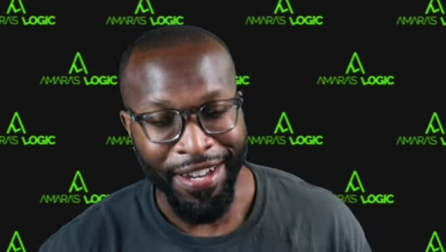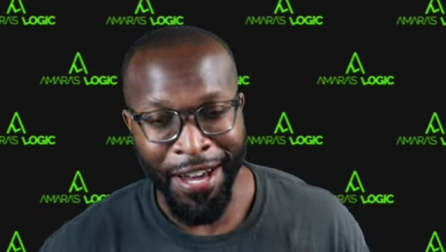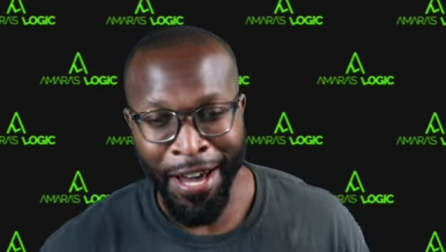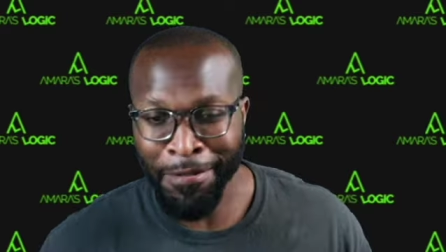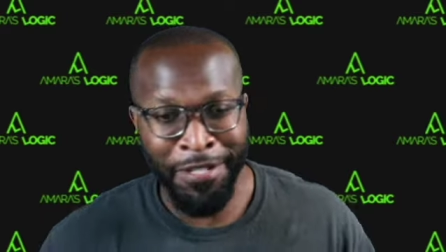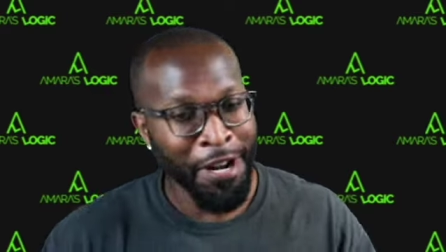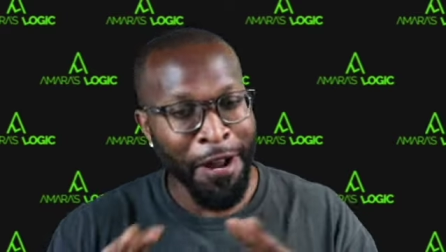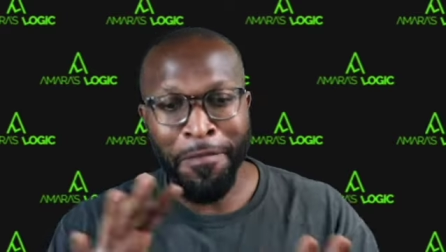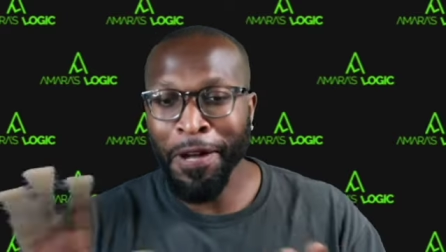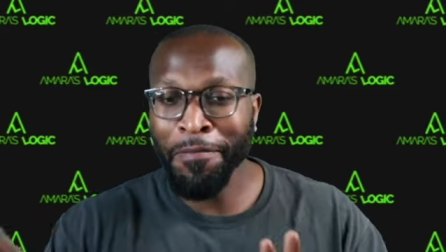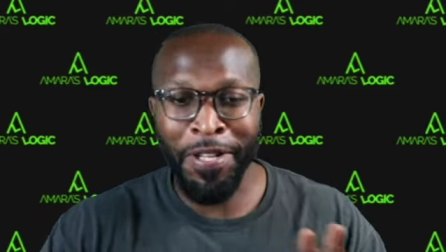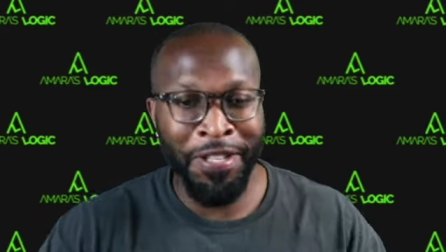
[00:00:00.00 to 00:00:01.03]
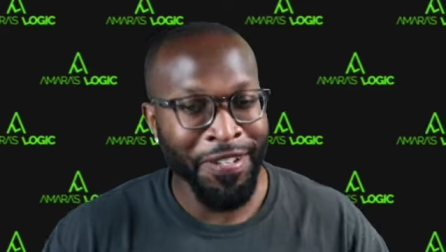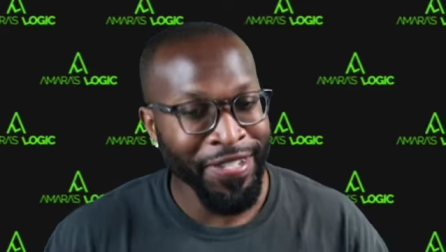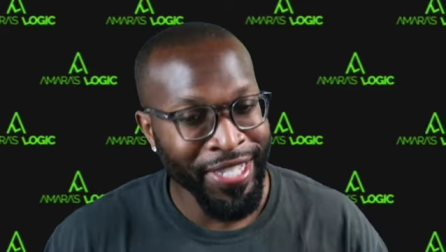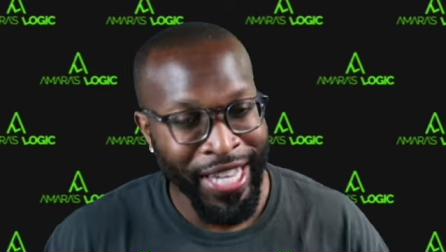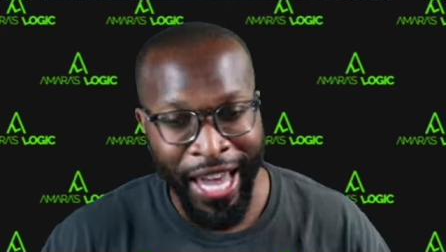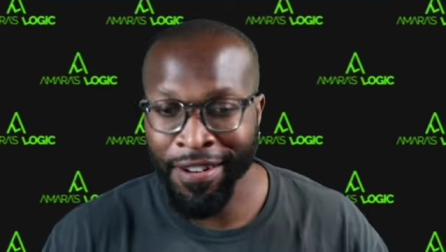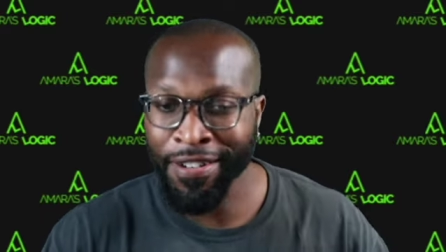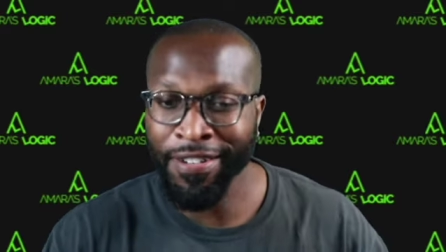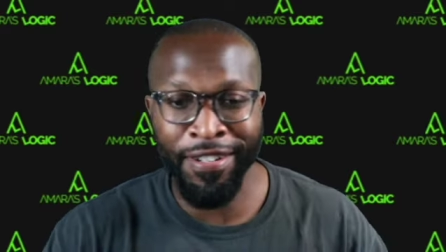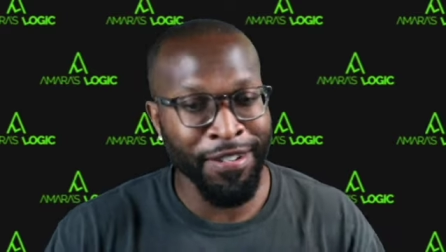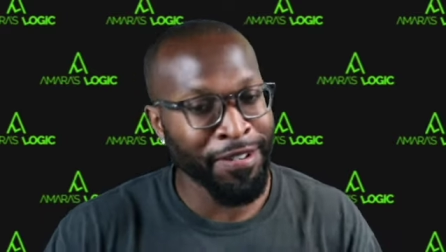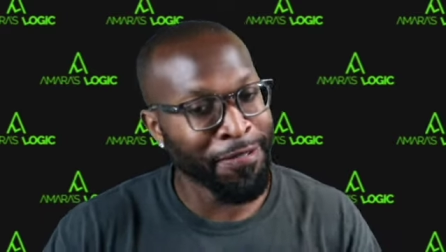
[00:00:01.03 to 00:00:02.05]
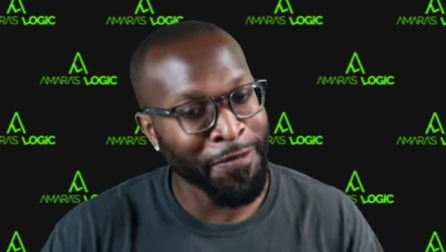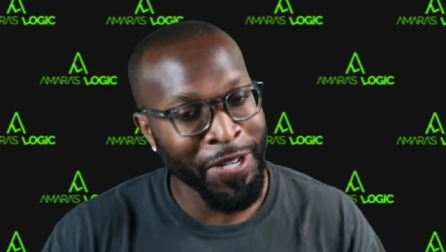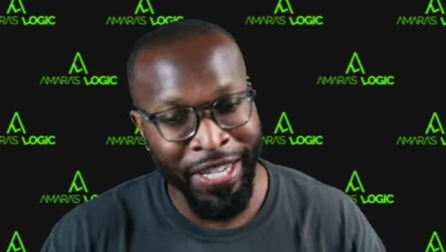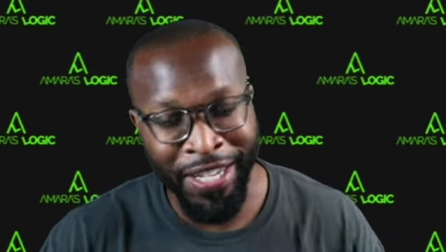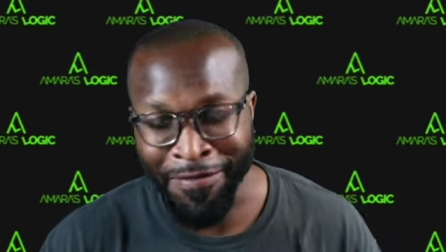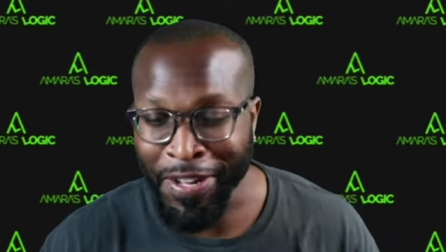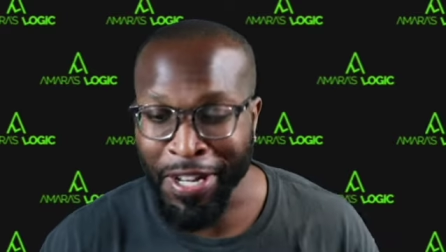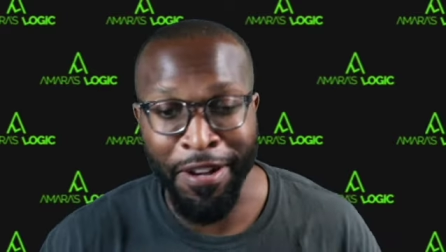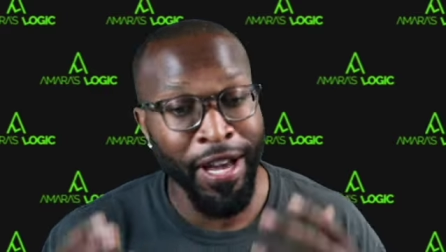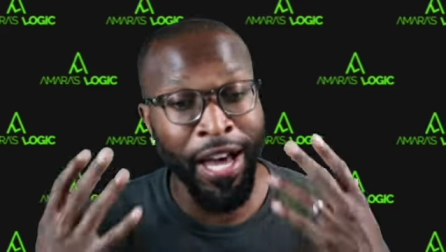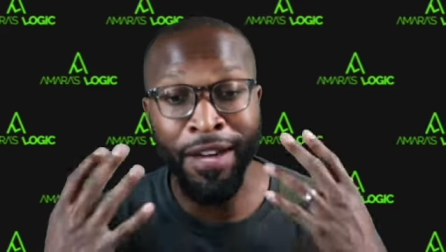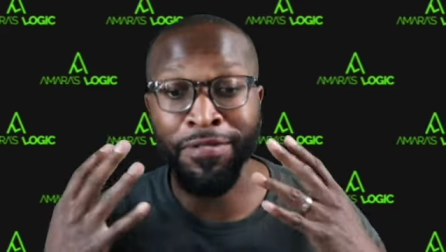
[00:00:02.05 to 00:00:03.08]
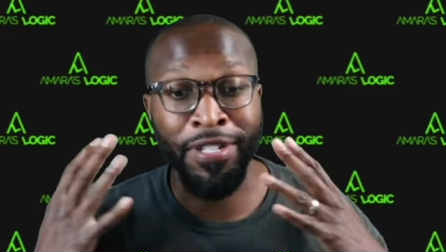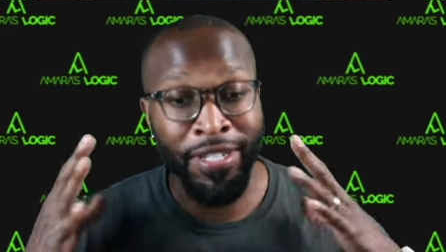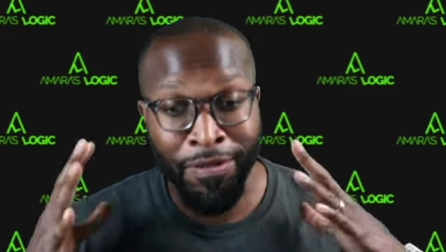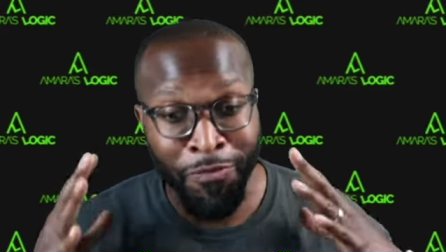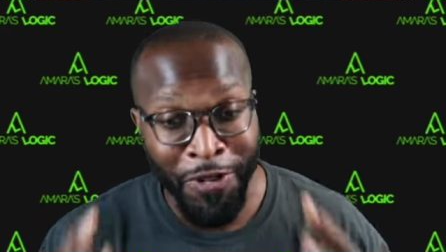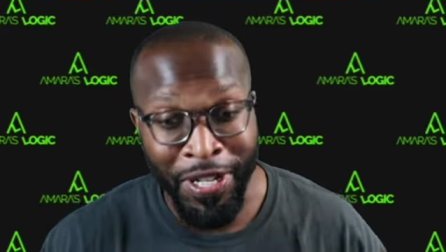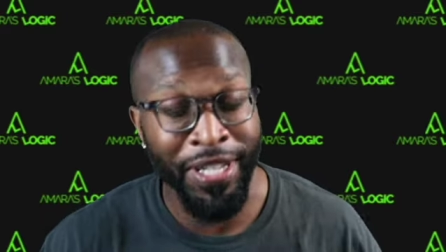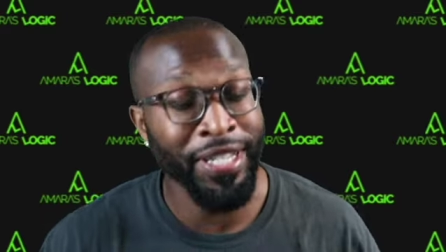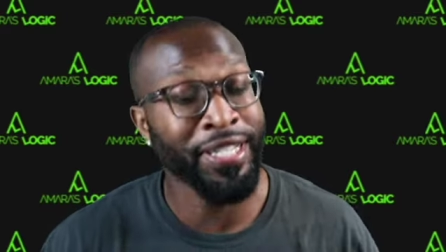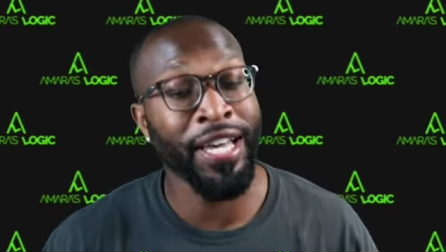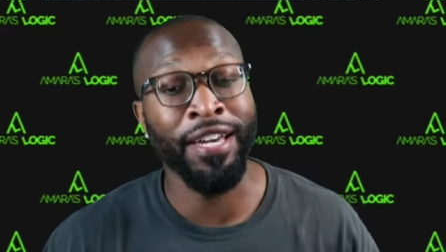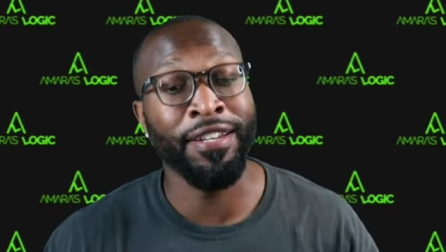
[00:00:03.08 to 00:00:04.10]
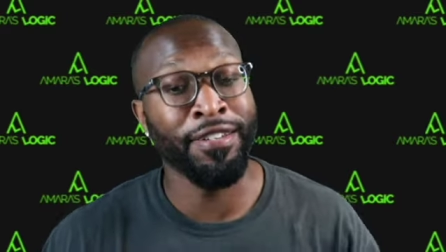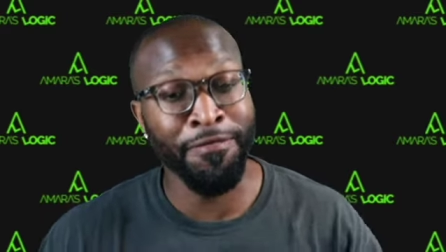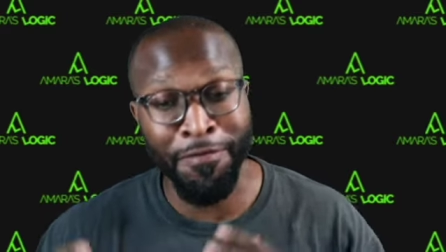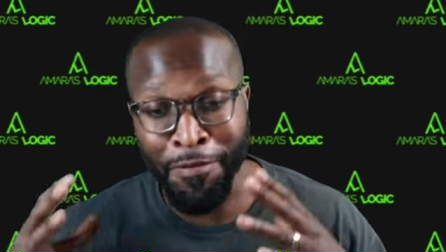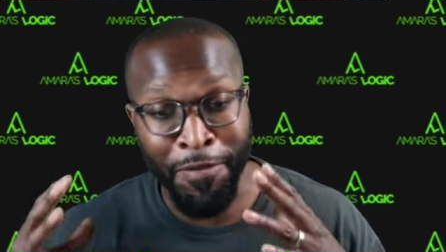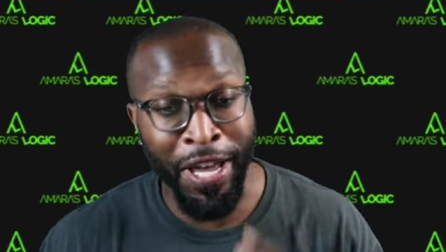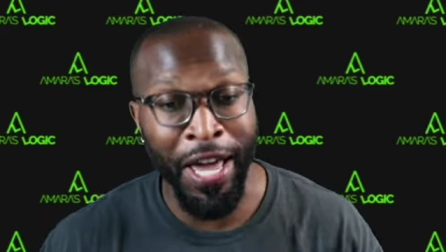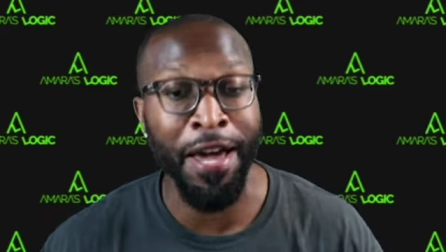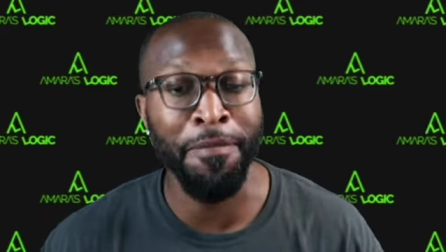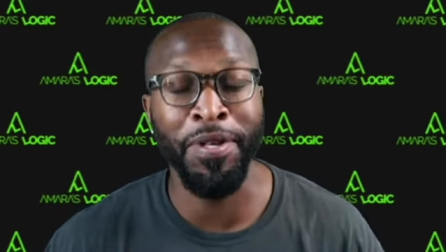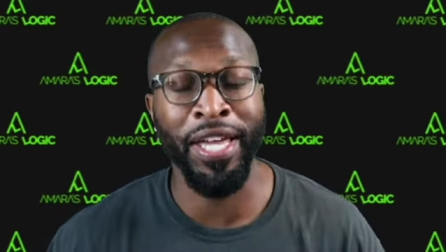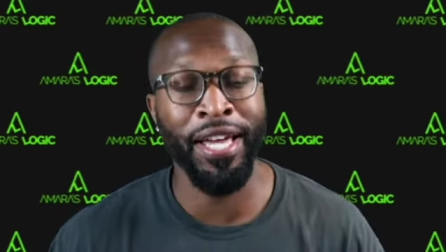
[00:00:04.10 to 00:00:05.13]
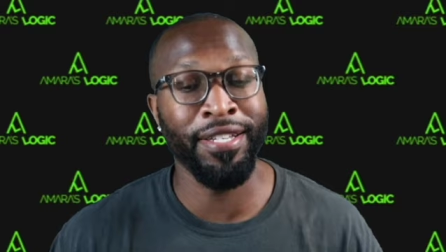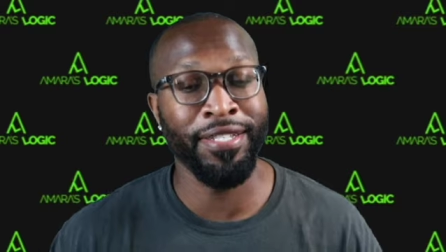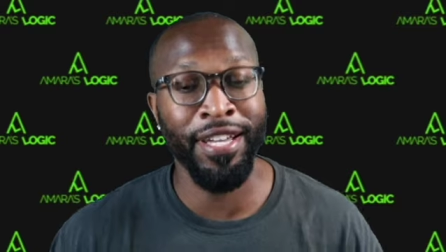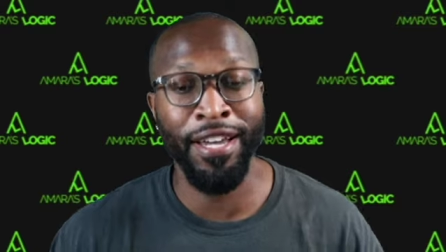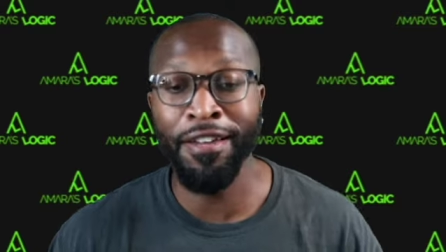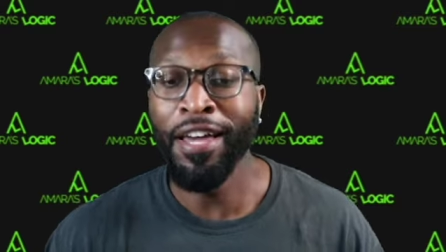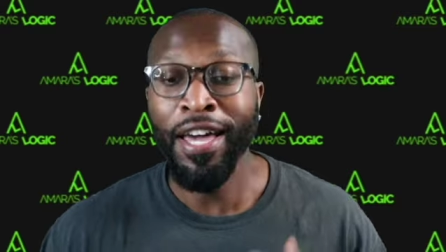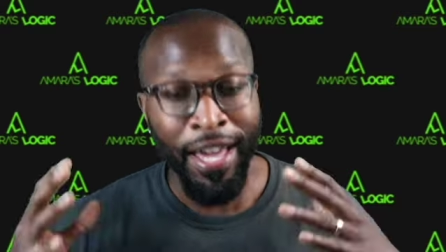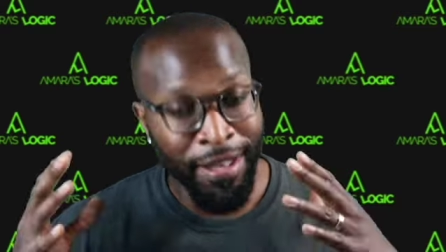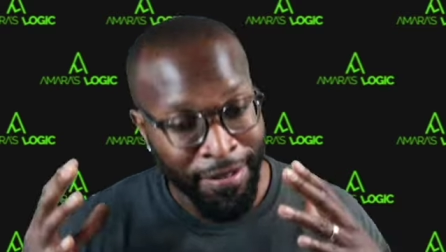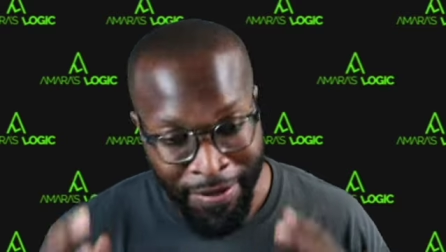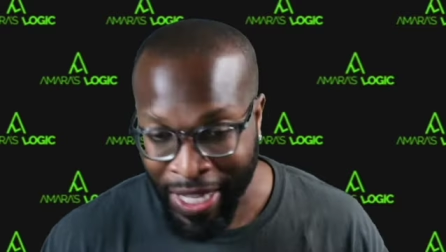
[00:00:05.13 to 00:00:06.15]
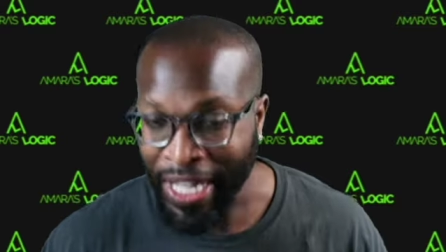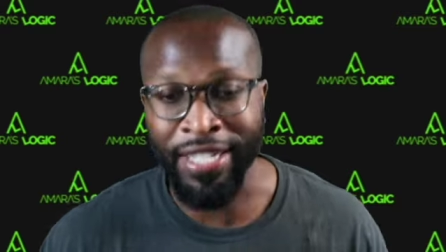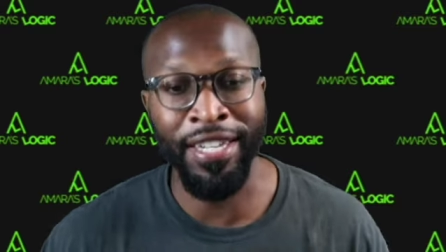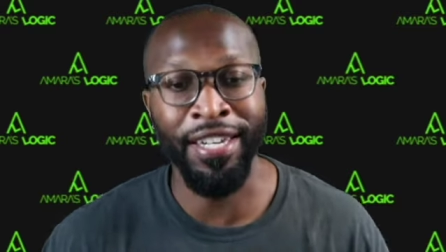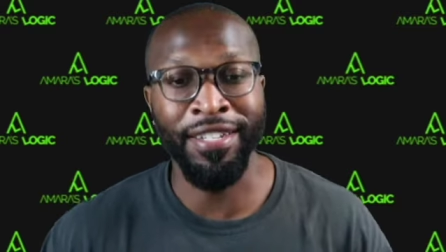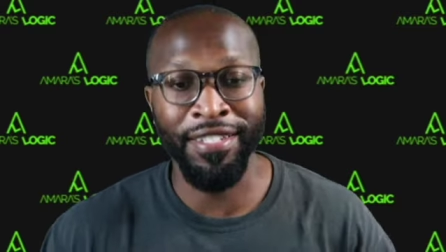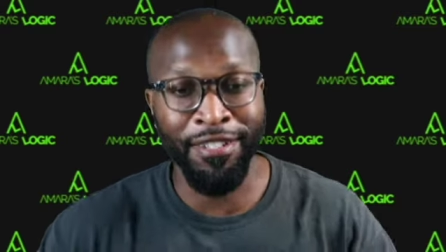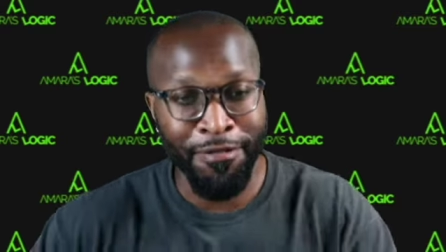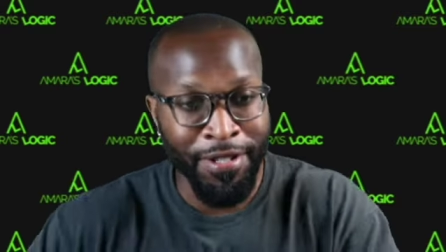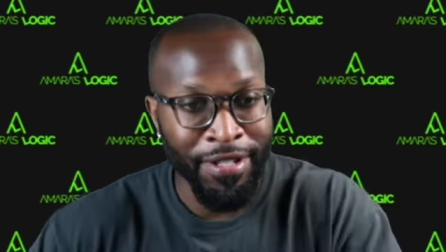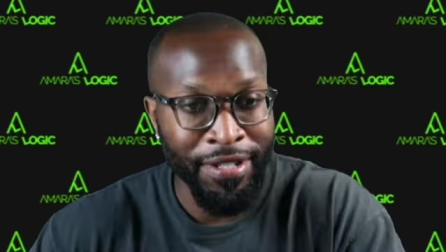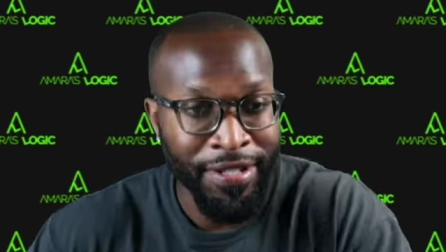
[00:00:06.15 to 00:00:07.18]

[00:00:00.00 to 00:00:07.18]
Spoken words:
I'm sorry. I might be a little scattered in this video. I'm just really excited with what happened last night. Let's get into it.